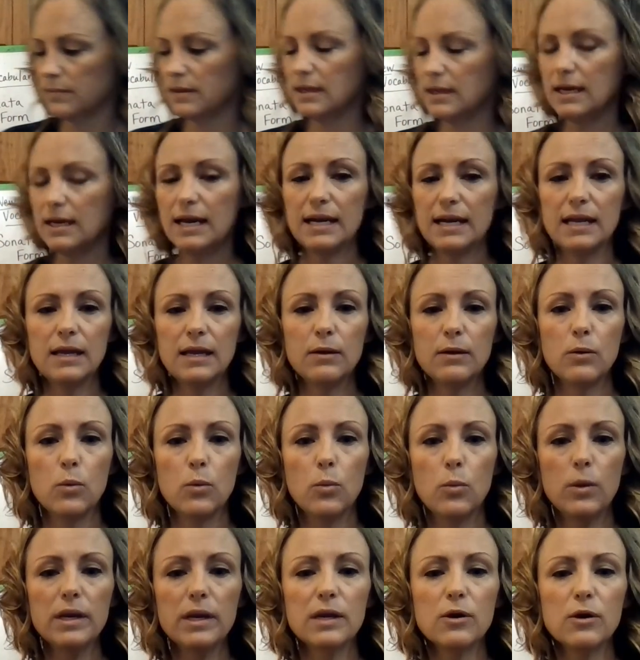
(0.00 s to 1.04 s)
And
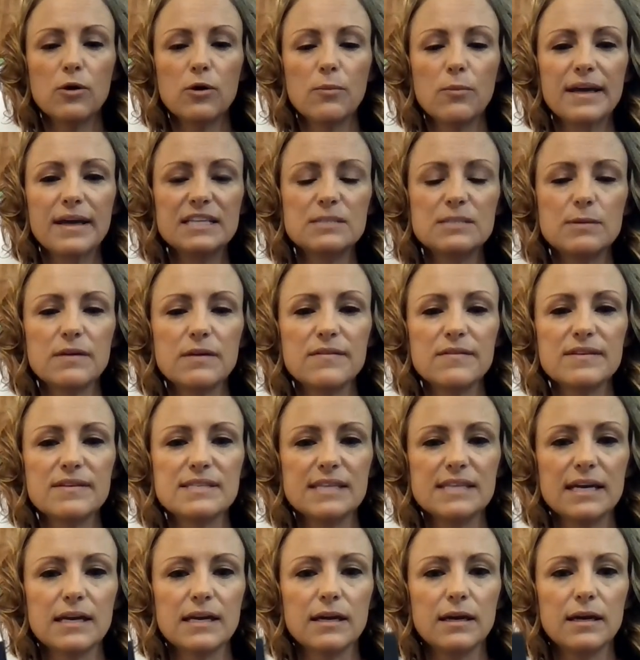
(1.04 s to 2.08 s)
what it reminds me of is
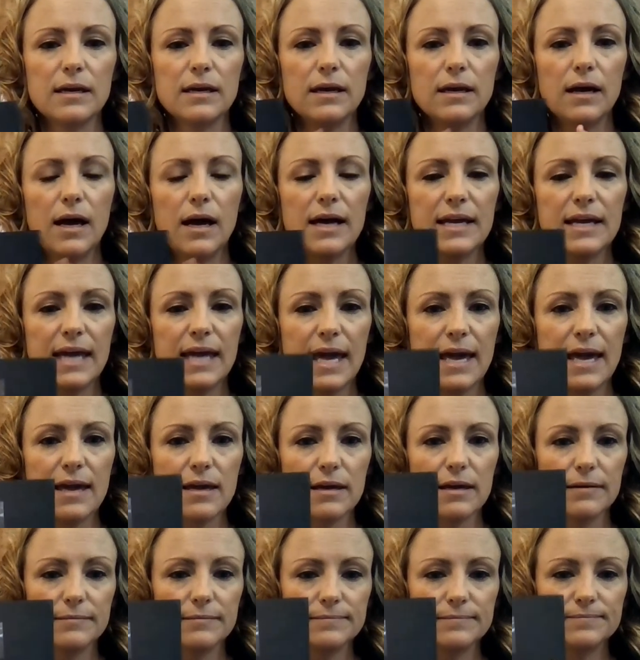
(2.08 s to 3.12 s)
like a cake.
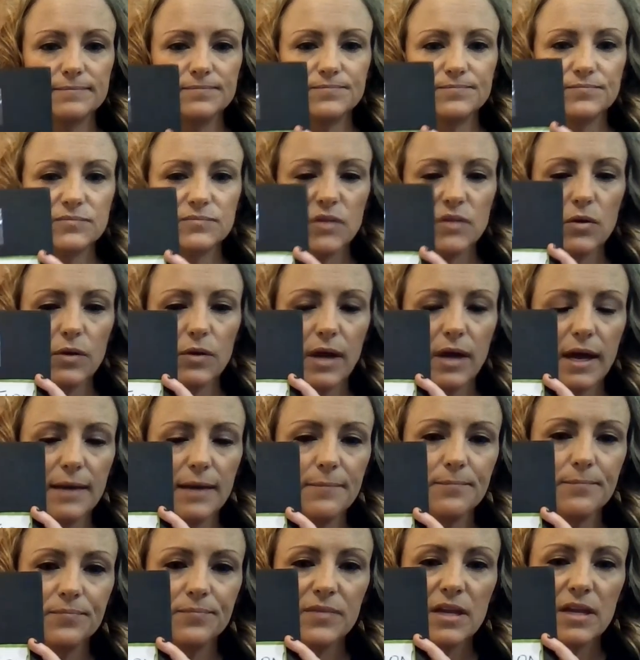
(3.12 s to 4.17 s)
Okay,
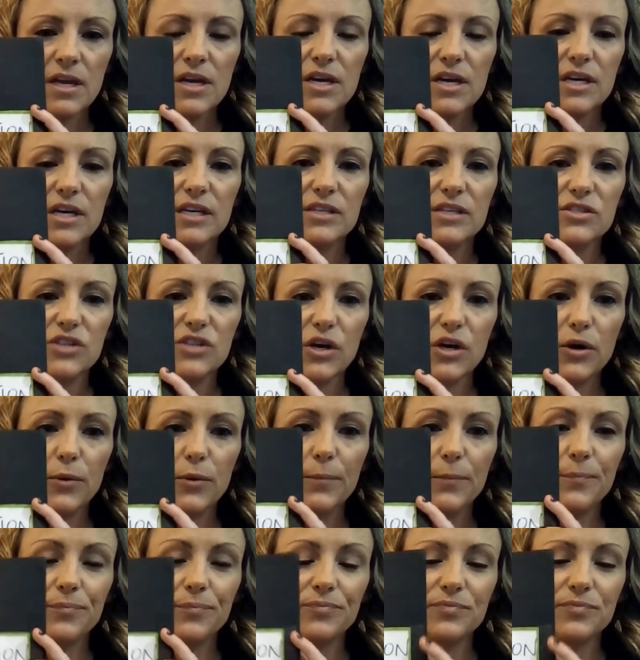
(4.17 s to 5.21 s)
so
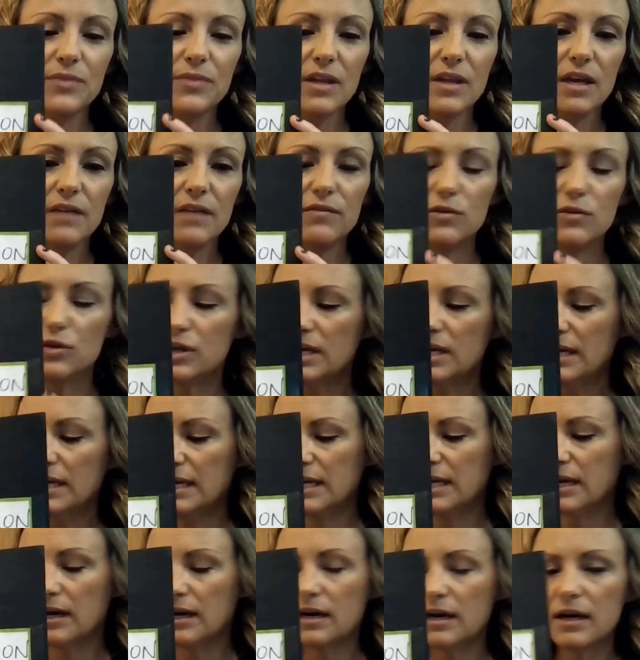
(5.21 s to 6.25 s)
if you look at
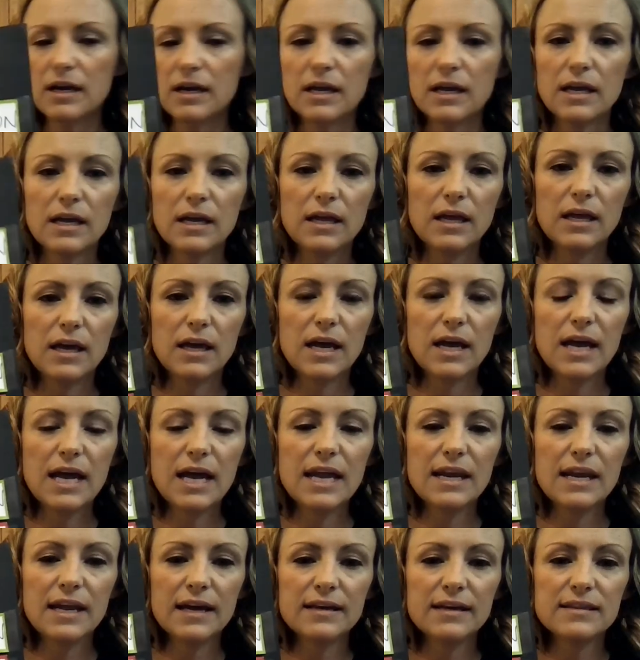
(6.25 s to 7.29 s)
here, in
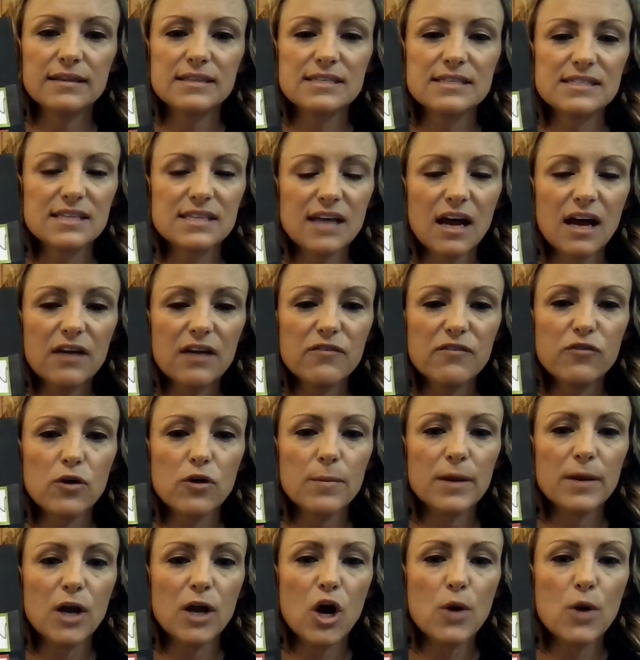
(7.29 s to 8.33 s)
the sonata form,
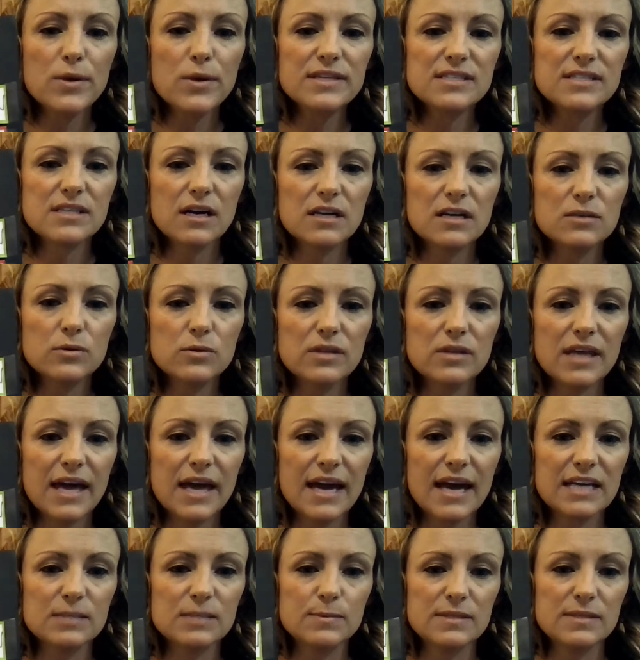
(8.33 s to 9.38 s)
it always starts with the
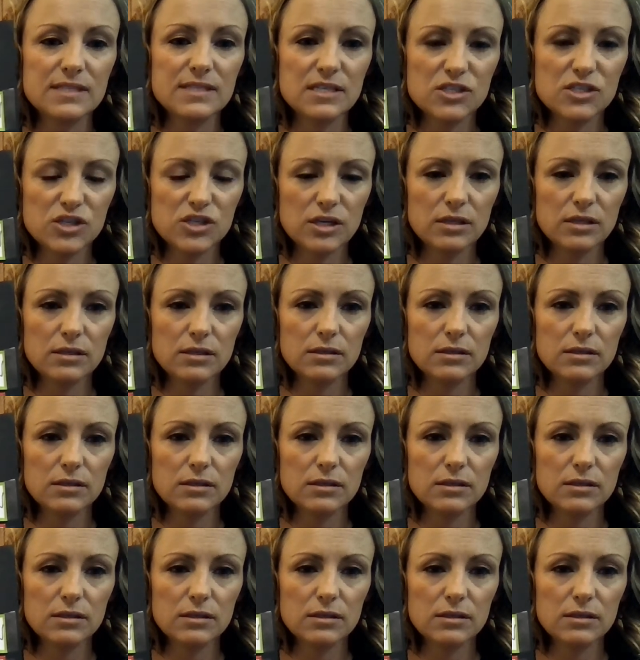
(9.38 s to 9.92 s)
exposition.